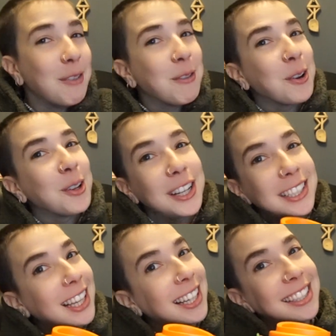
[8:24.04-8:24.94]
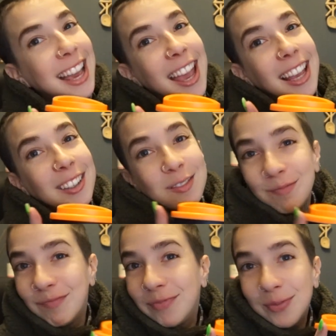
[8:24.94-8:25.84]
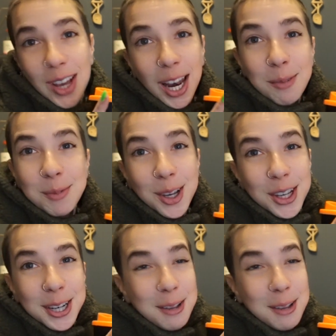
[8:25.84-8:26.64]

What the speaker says: Even on a sick day, when I'm good,